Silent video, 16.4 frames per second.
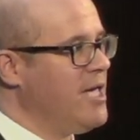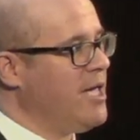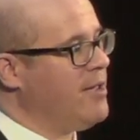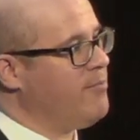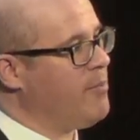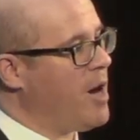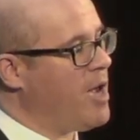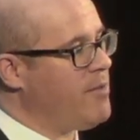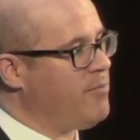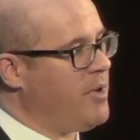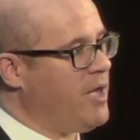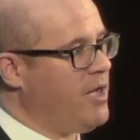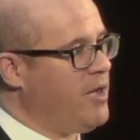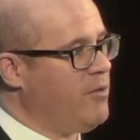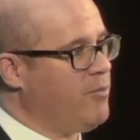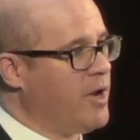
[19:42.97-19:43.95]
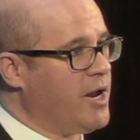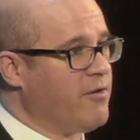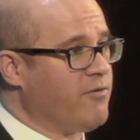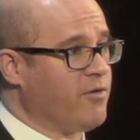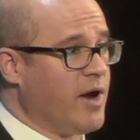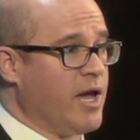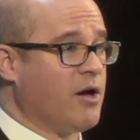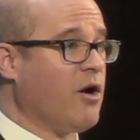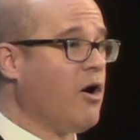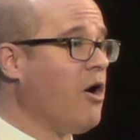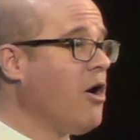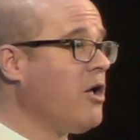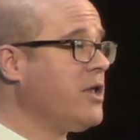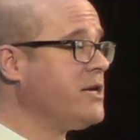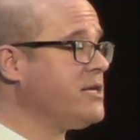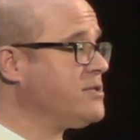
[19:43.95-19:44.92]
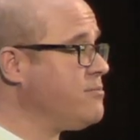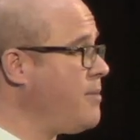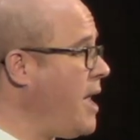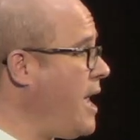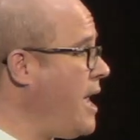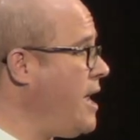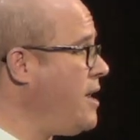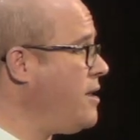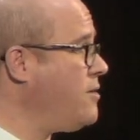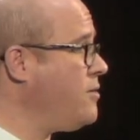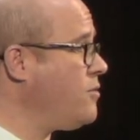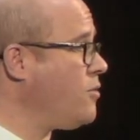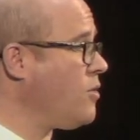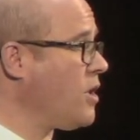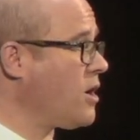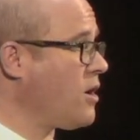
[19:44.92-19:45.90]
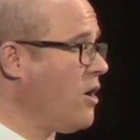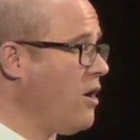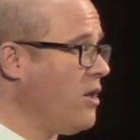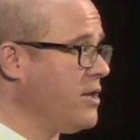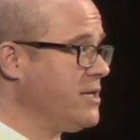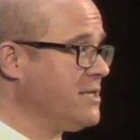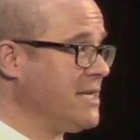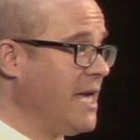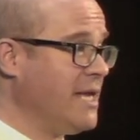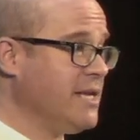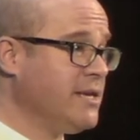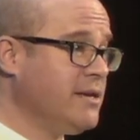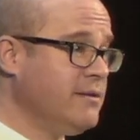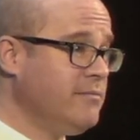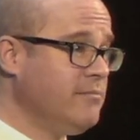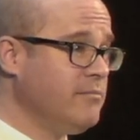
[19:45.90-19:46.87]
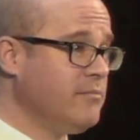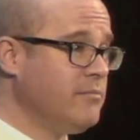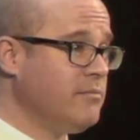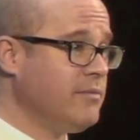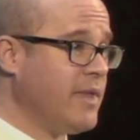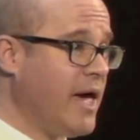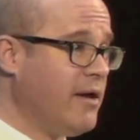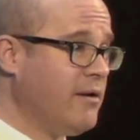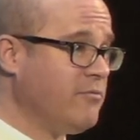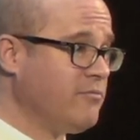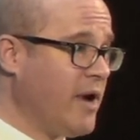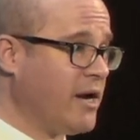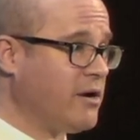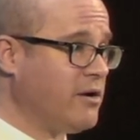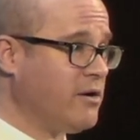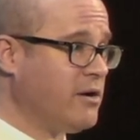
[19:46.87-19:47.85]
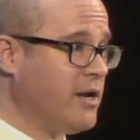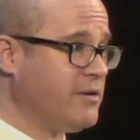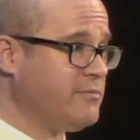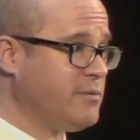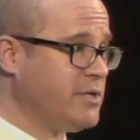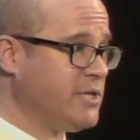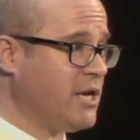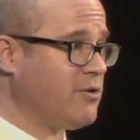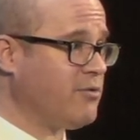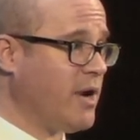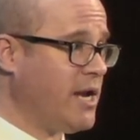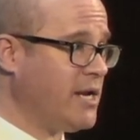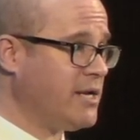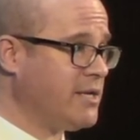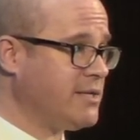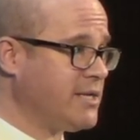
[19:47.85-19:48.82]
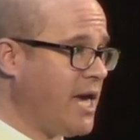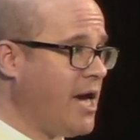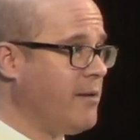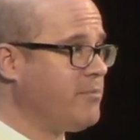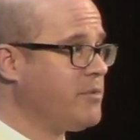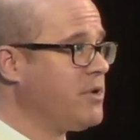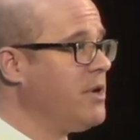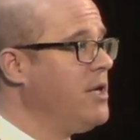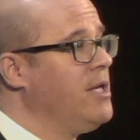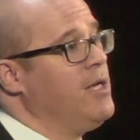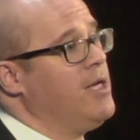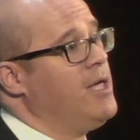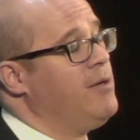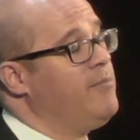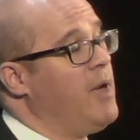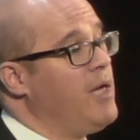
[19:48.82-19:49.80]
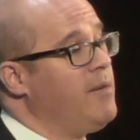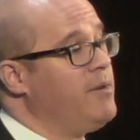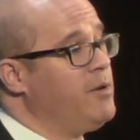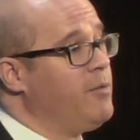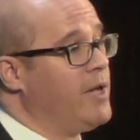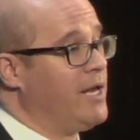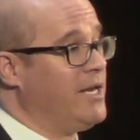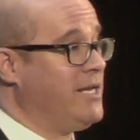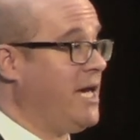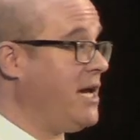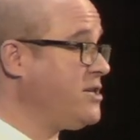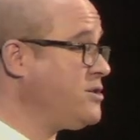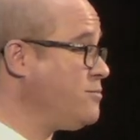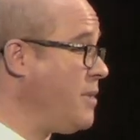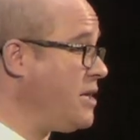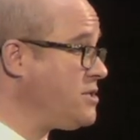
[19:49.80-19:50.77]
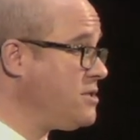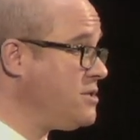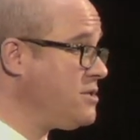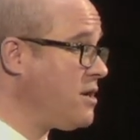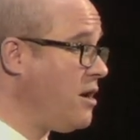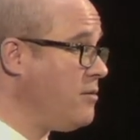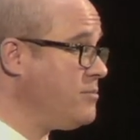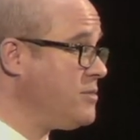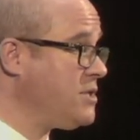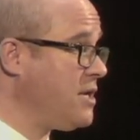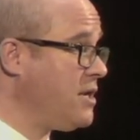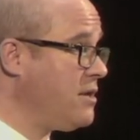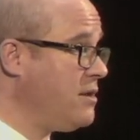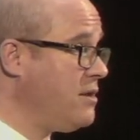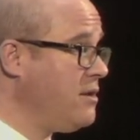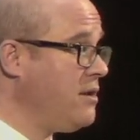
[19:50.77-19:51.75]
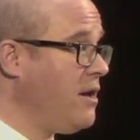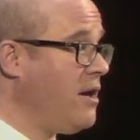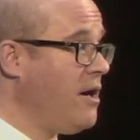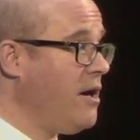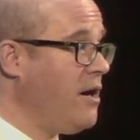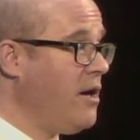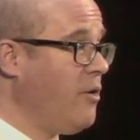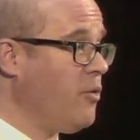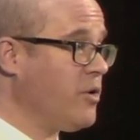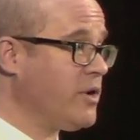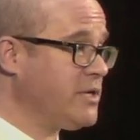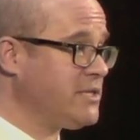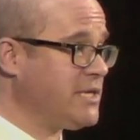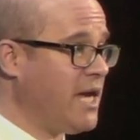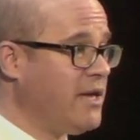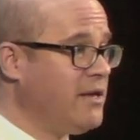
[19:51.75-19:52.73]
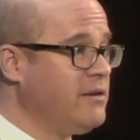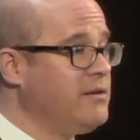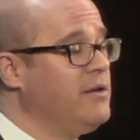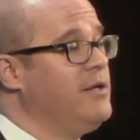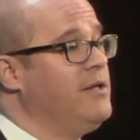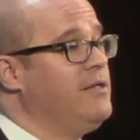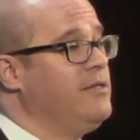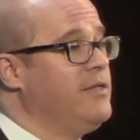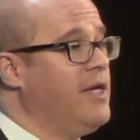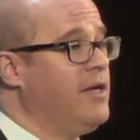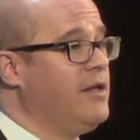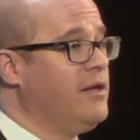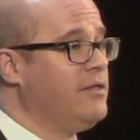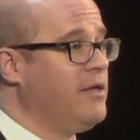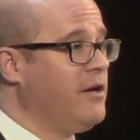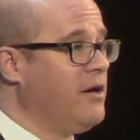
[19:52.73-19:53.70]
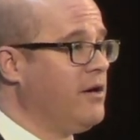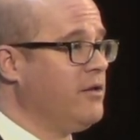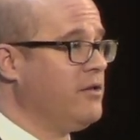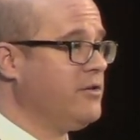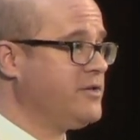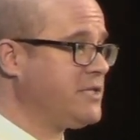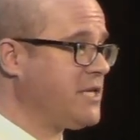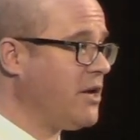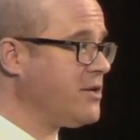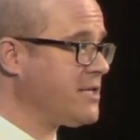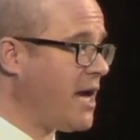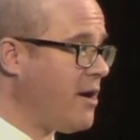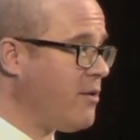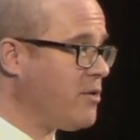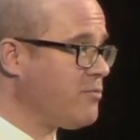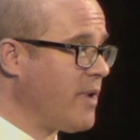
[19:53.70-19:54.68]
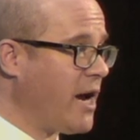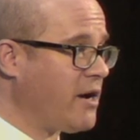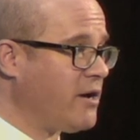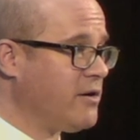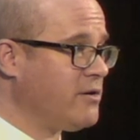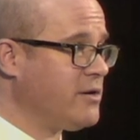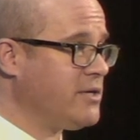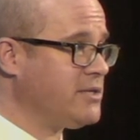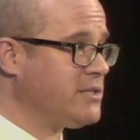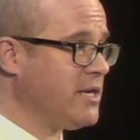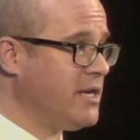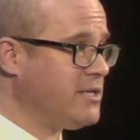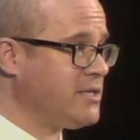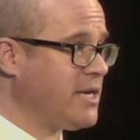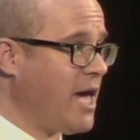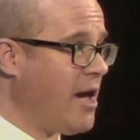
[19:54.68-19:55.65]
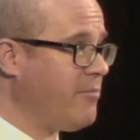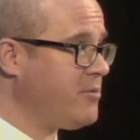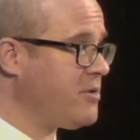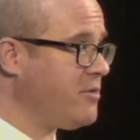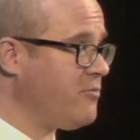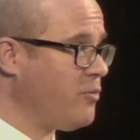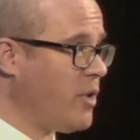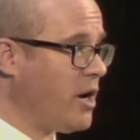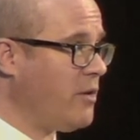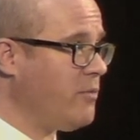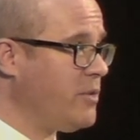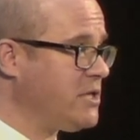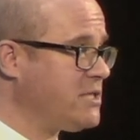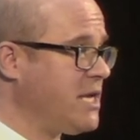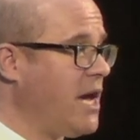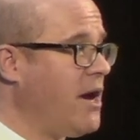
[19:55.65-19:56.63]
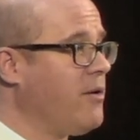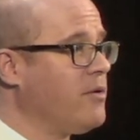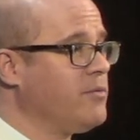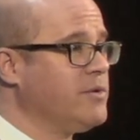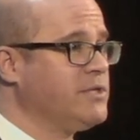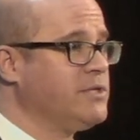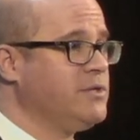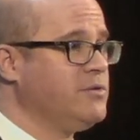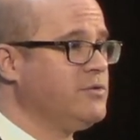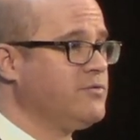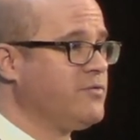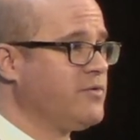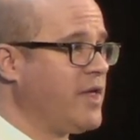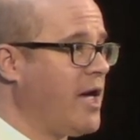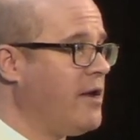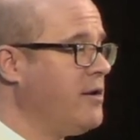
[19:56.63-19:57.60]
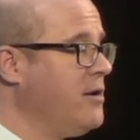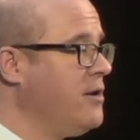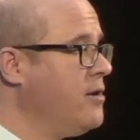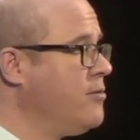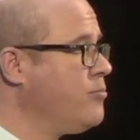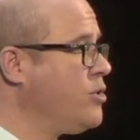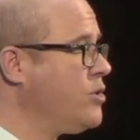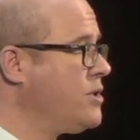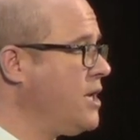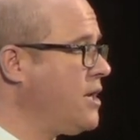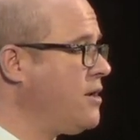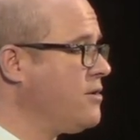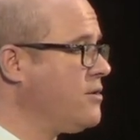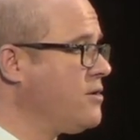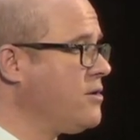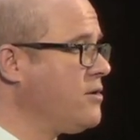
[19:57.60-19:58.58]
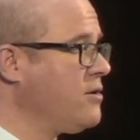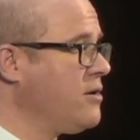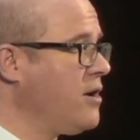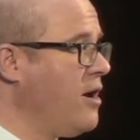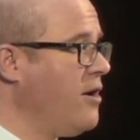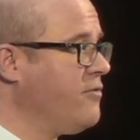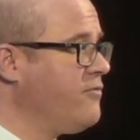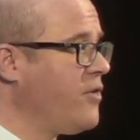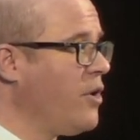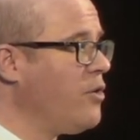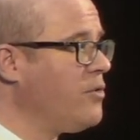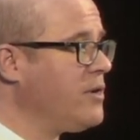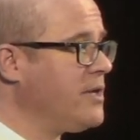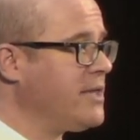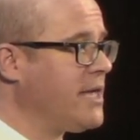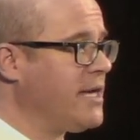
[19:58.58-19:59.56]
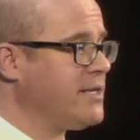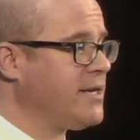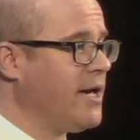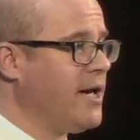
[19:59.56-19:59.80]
It might be whenever a call is made or a call is ended, that record has been generated, is kept. It may be when a text message comes in or is sent, that the cell tower record is kept of which tower was used for that particular phone at that